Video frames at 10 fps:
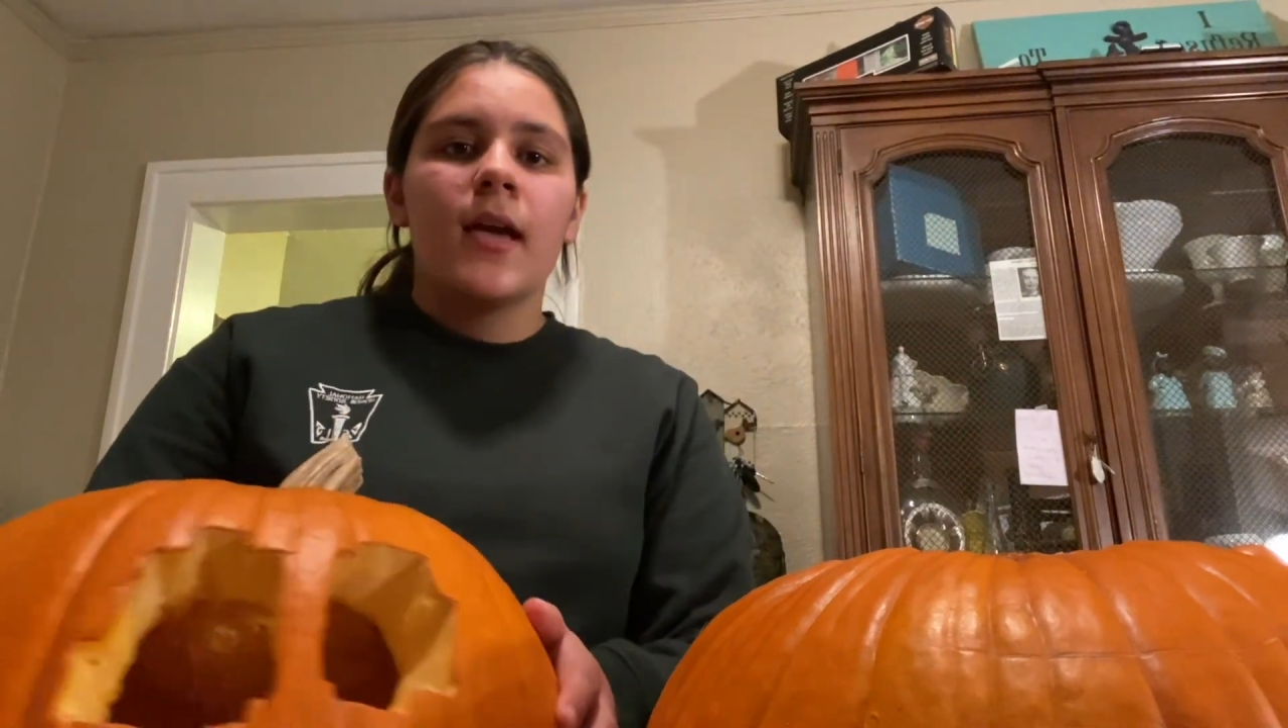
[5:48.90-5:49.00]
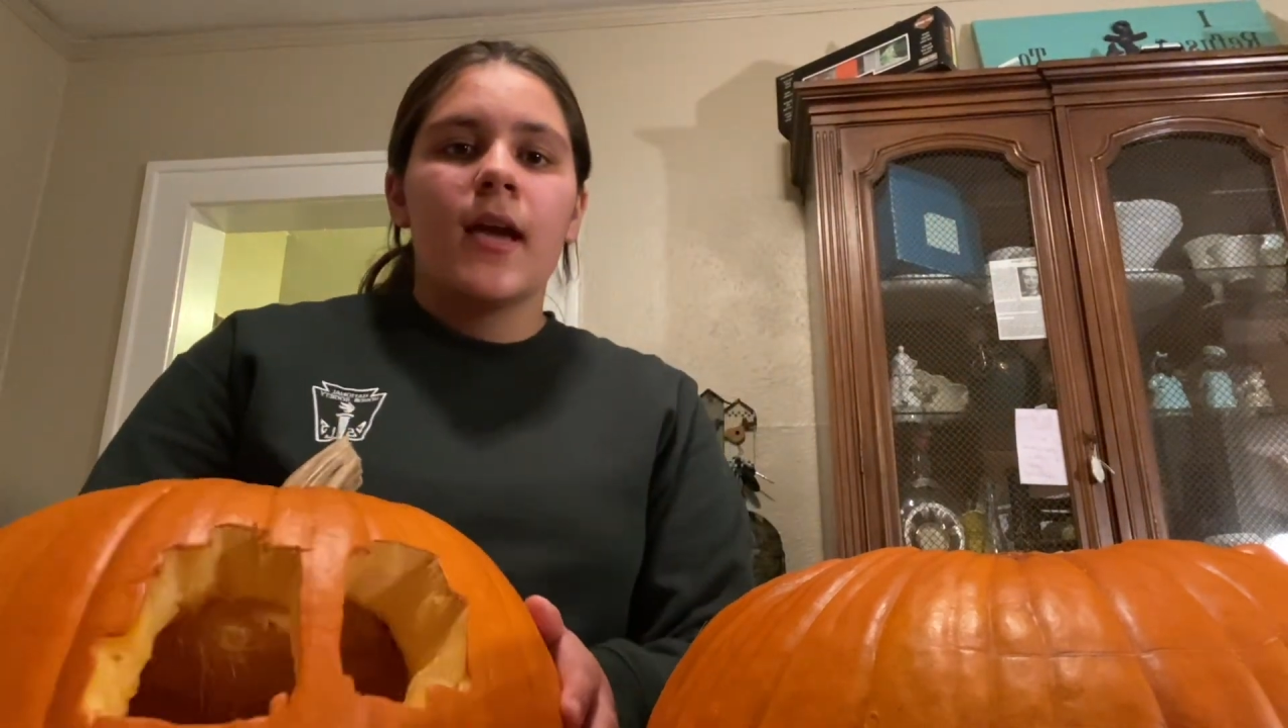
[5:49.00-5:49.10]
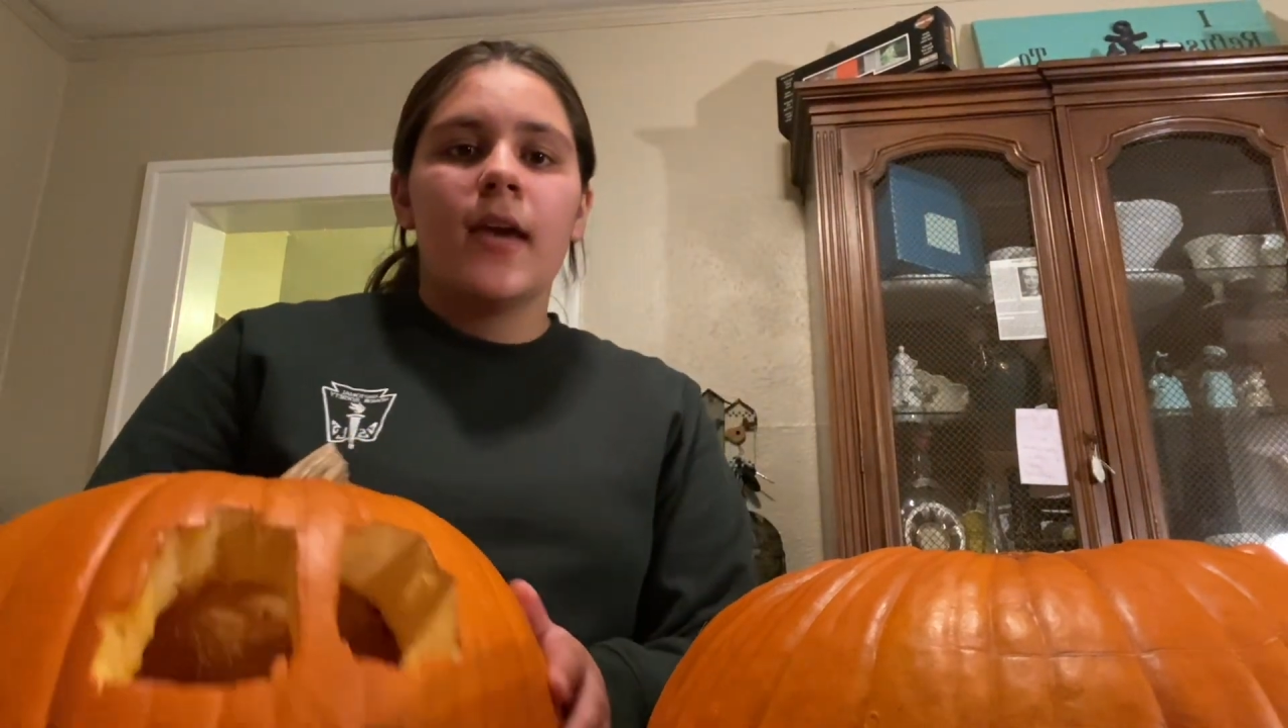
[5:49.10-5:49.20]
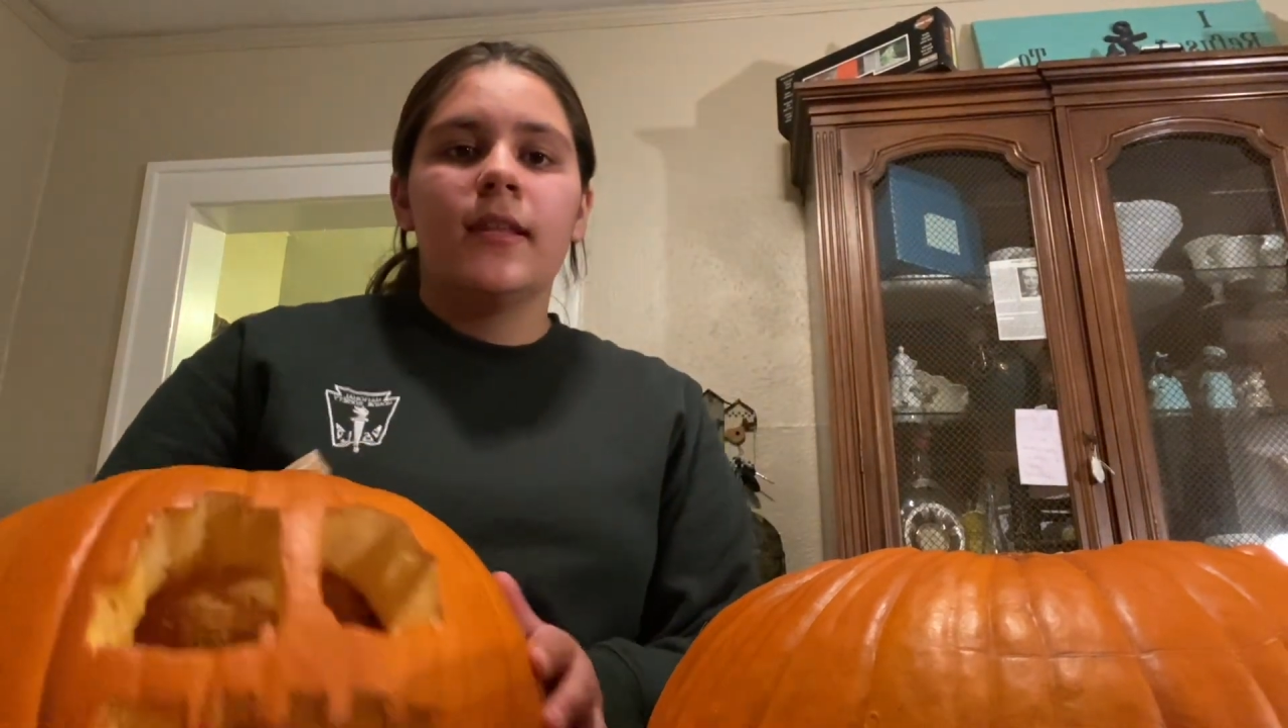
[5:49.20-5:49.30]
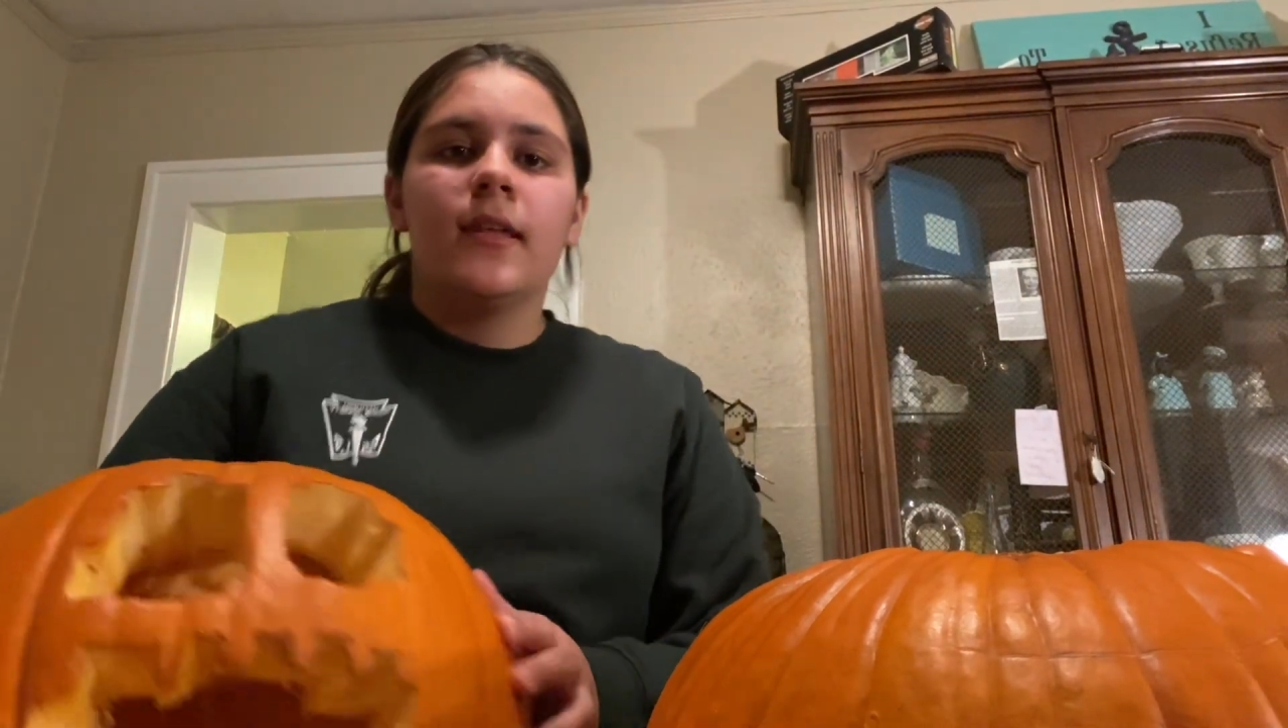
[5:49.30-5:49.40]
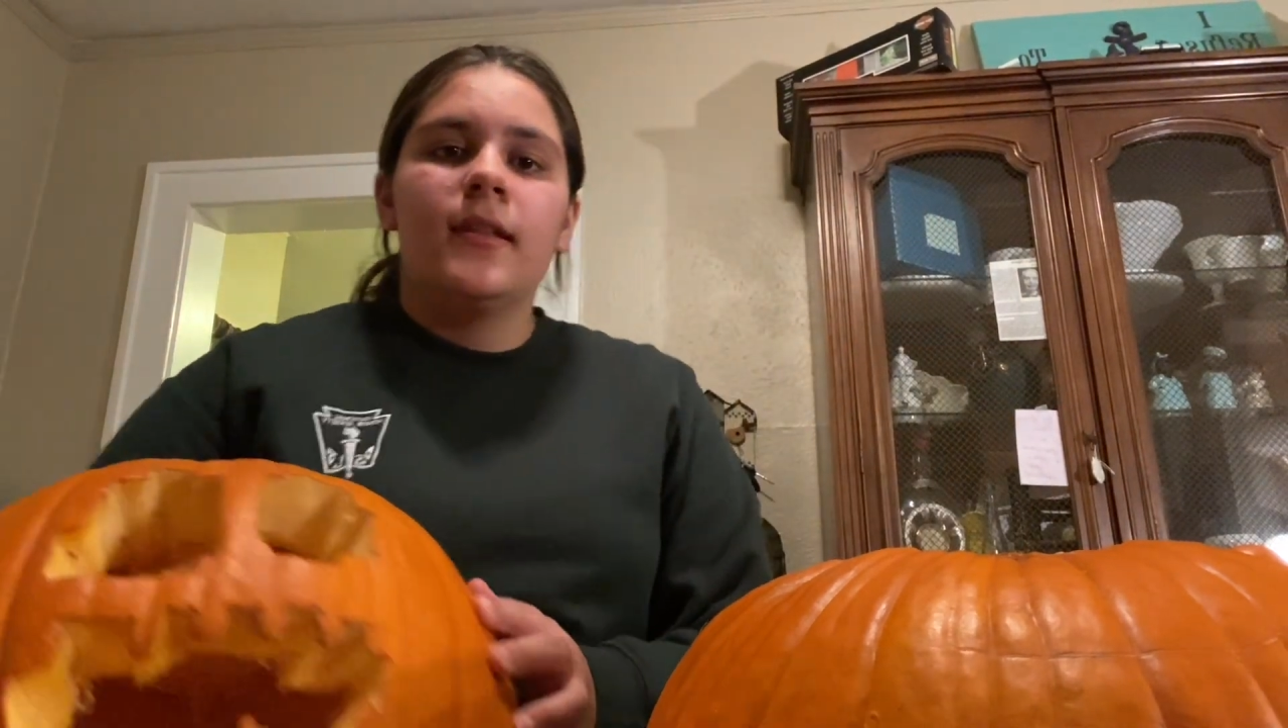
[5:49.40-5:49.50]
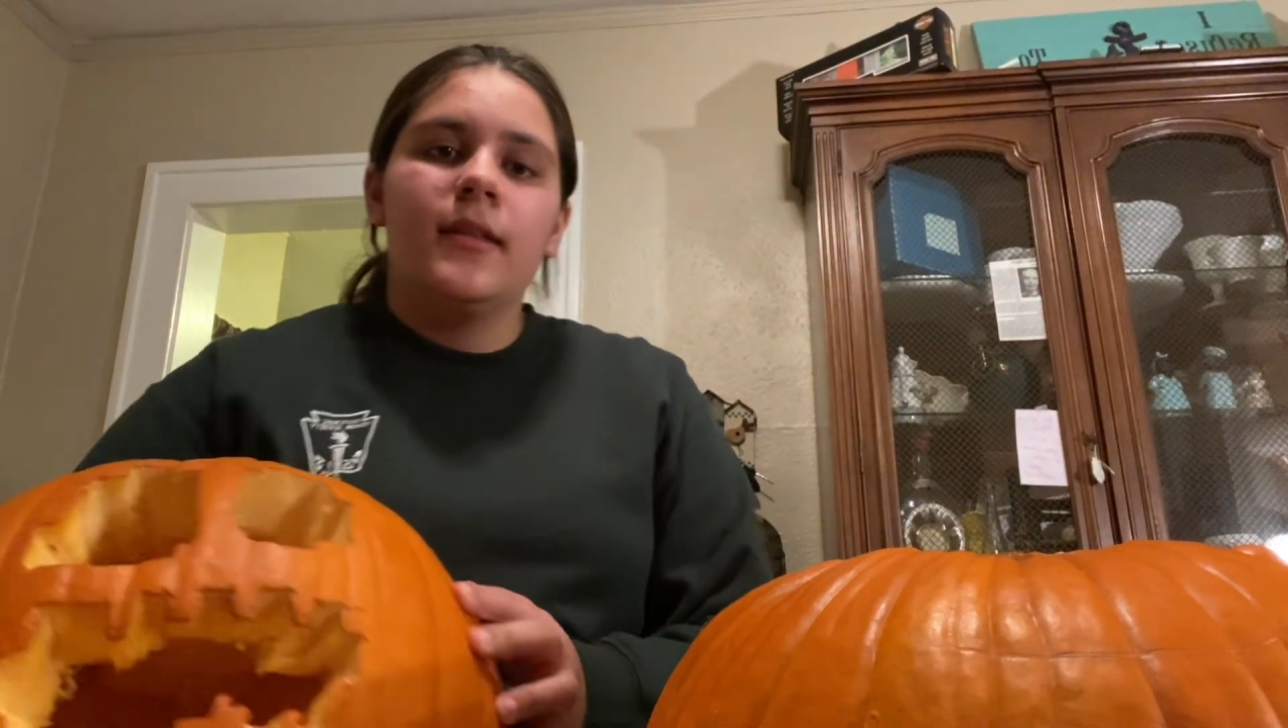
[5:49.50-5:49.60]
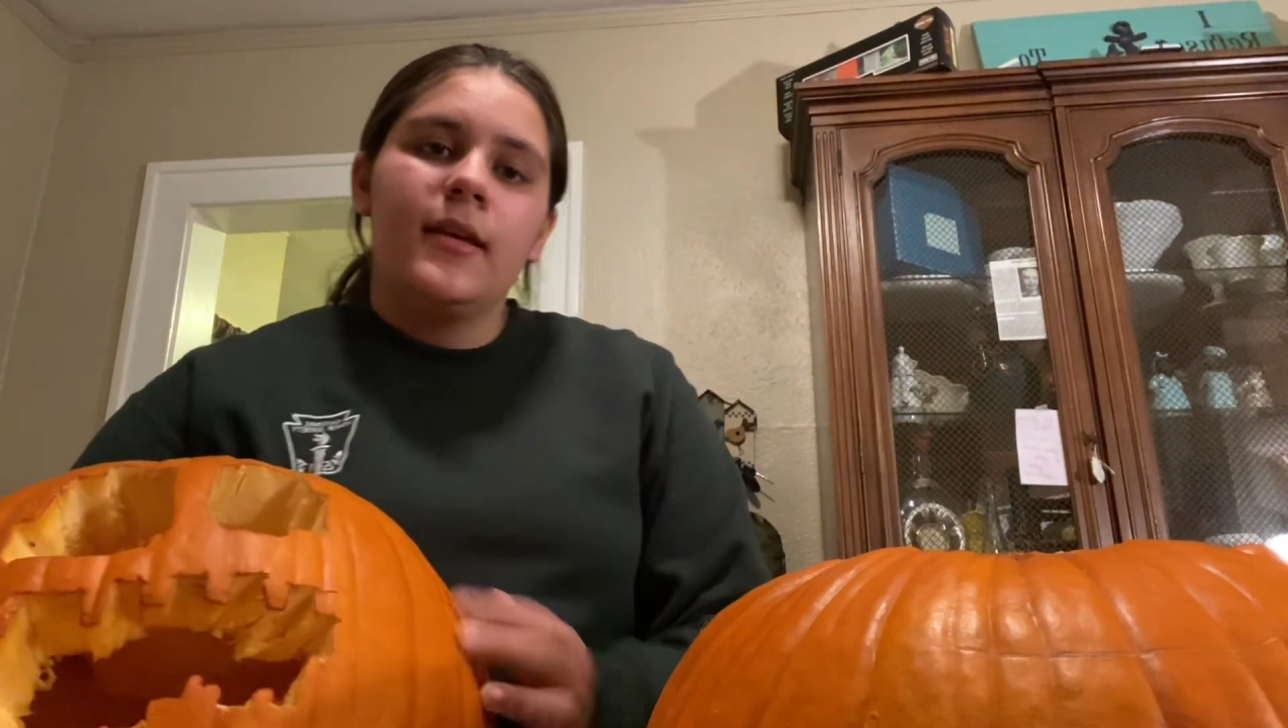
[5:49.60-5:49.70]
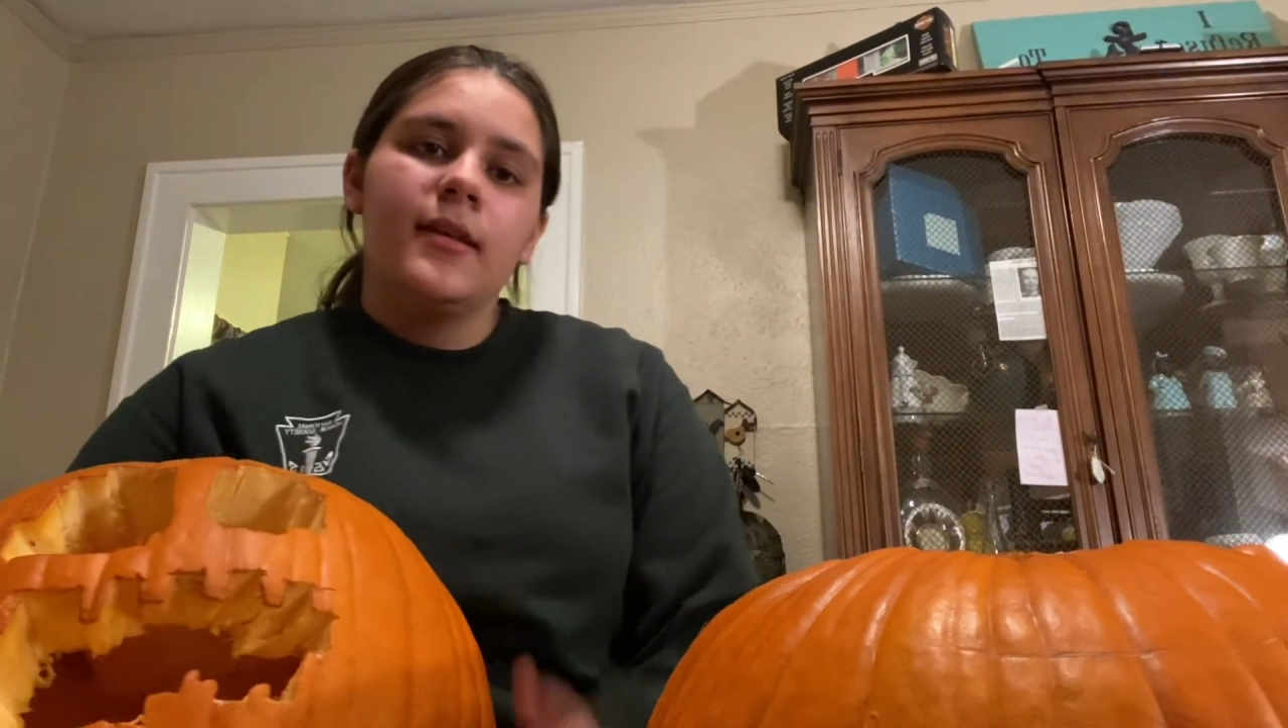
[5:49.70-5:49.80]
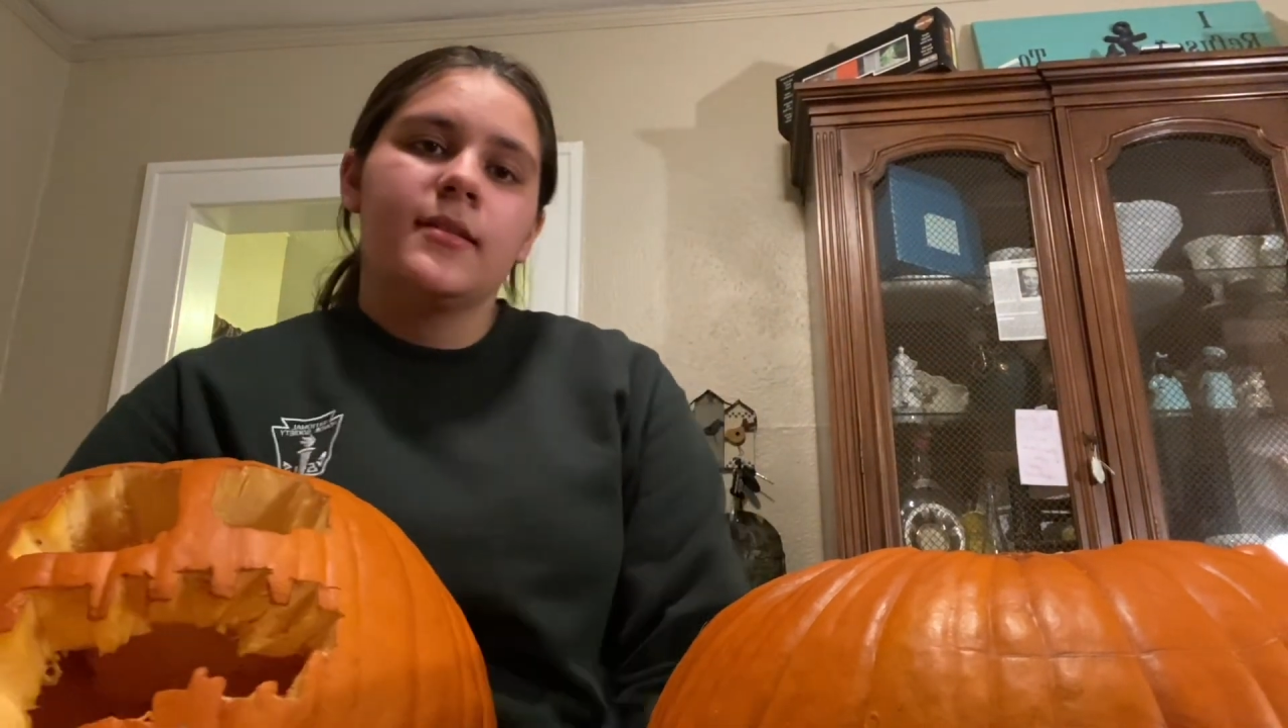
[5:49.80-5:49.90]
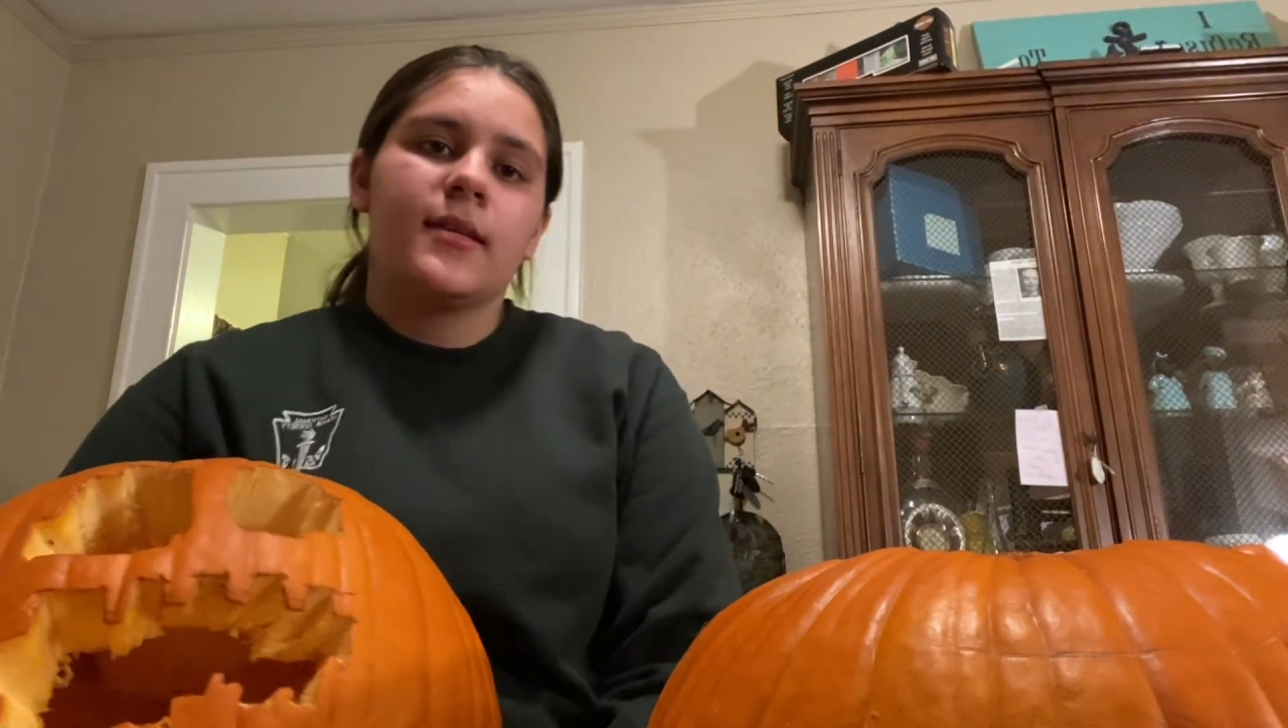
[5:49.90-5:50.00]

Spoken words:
And then this